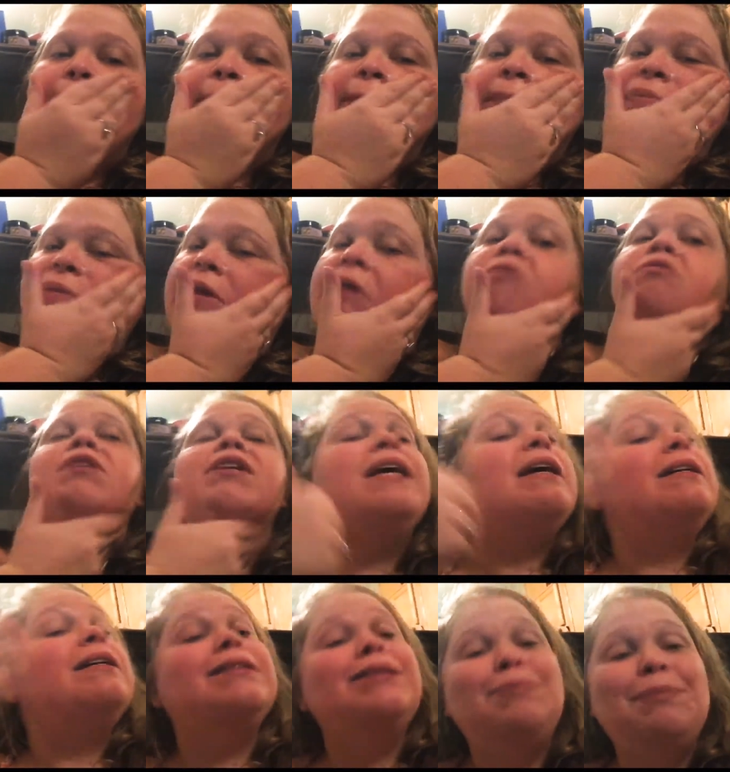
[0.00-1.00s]
No,
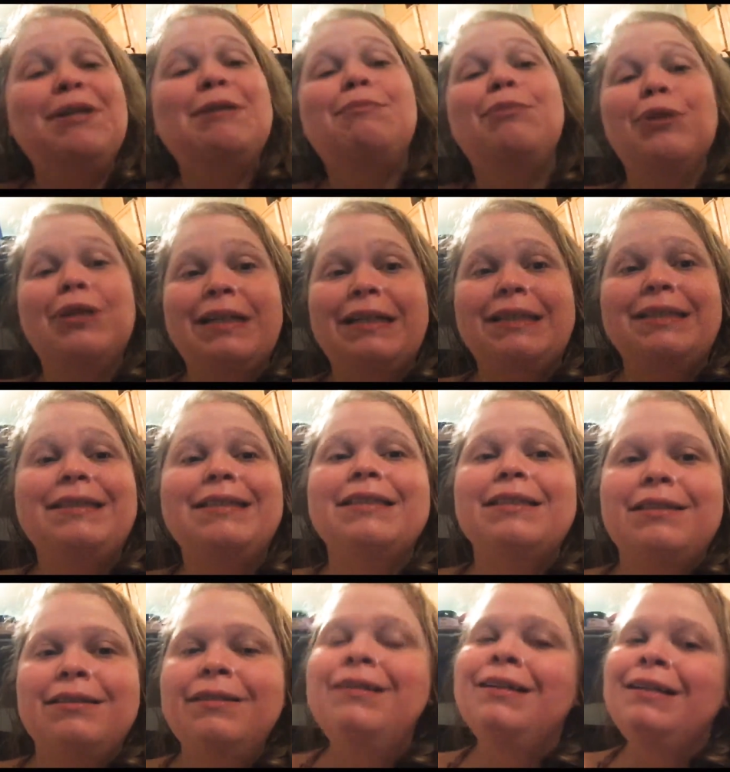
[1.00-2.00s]
yes, people, is
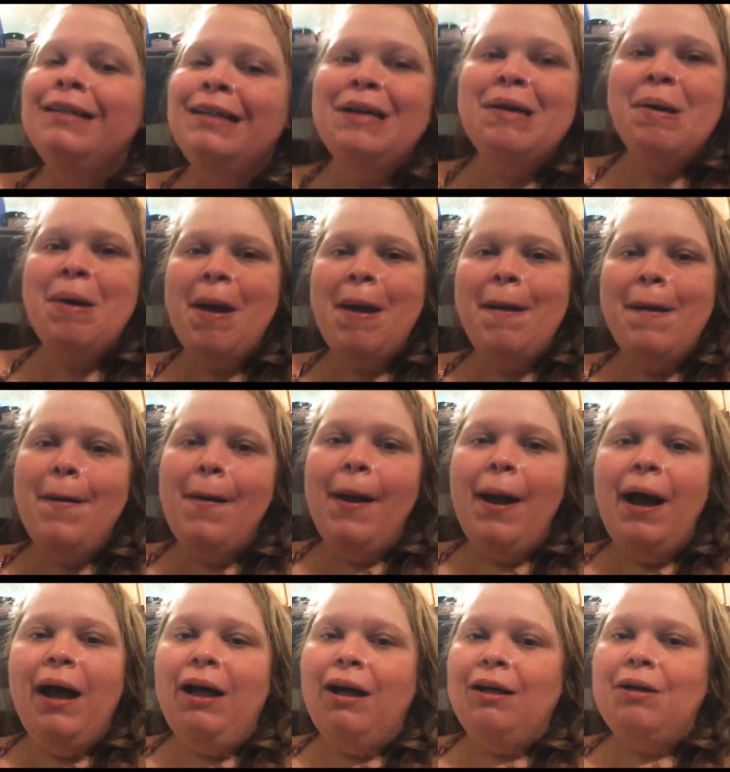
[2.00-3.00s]
a
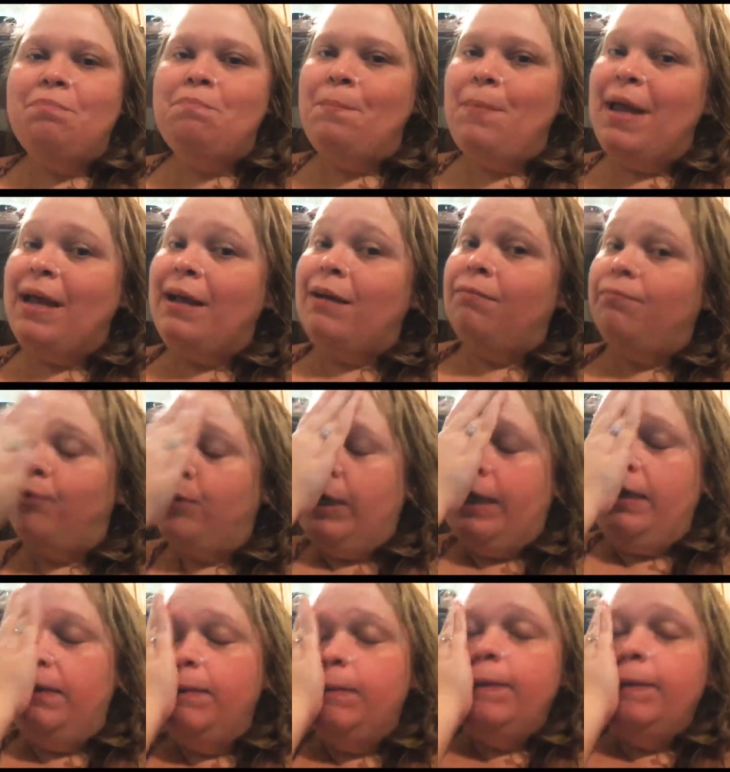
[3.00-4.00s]

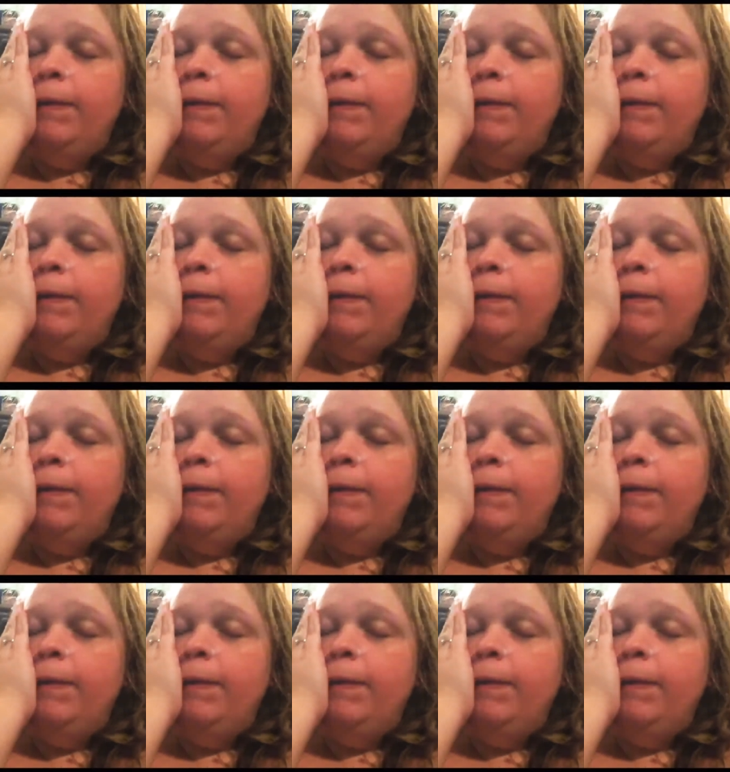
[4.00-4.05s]
makeup-free